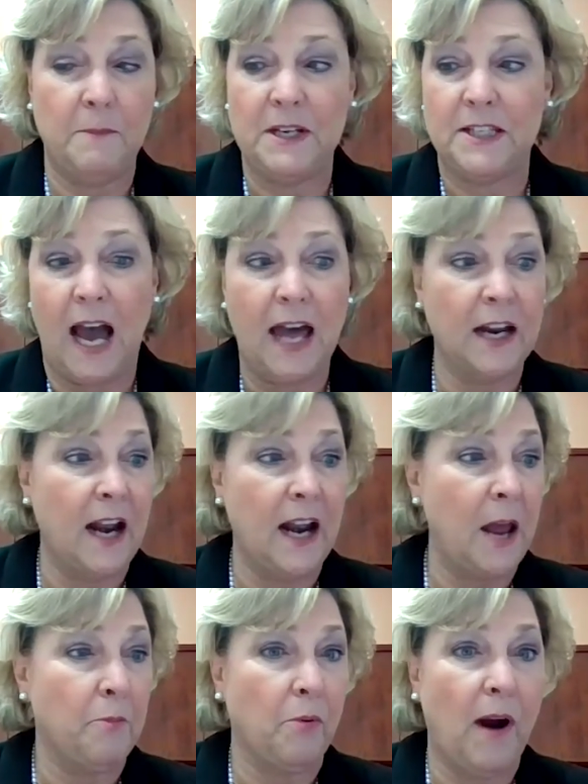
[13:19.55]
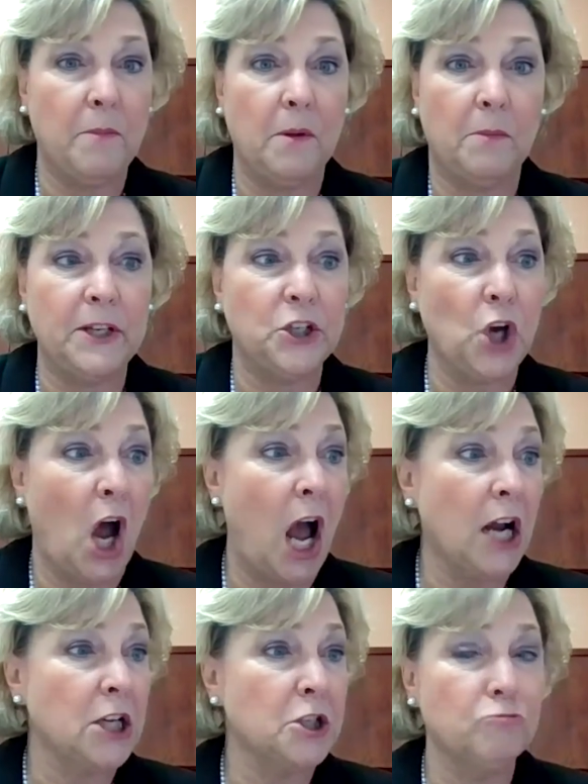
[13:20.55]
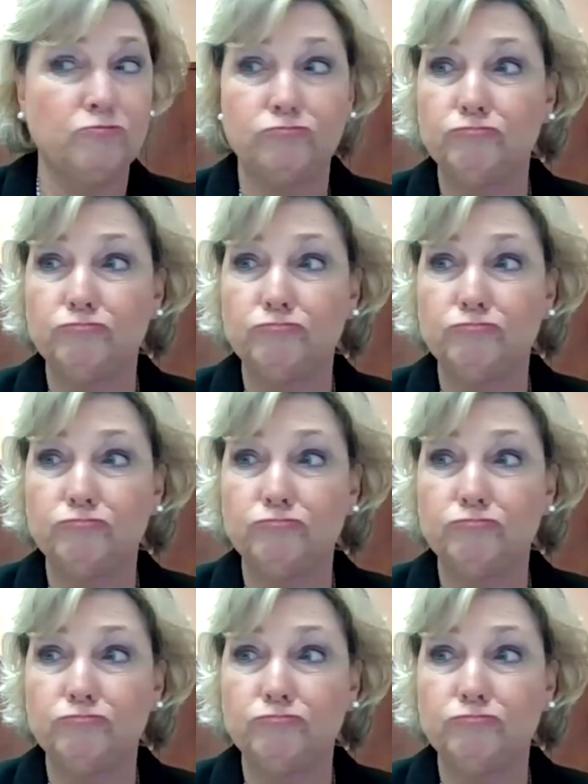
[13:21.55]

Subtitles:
I mean, Donna and I probably talked